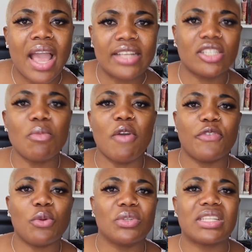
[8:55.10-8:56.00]
And some of
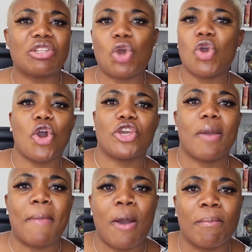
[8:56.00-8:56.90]
you will say, don't call
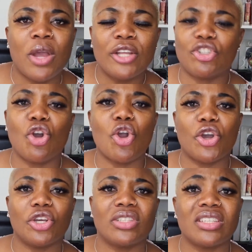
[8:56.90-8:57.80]
your mom. Don't
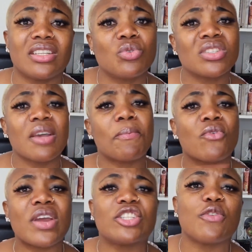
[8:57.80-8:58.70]
call your this. They'll
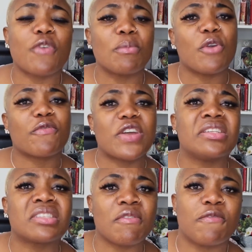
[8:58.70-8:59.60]
separate you from your
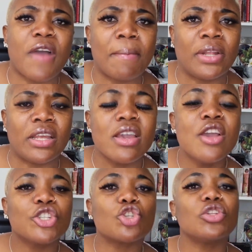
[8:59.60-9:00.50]
friends and family
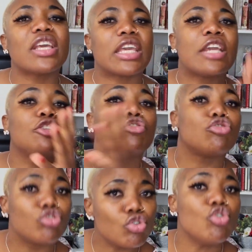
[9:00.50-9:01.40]
so they can
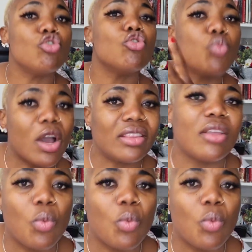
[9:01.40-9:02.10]
do what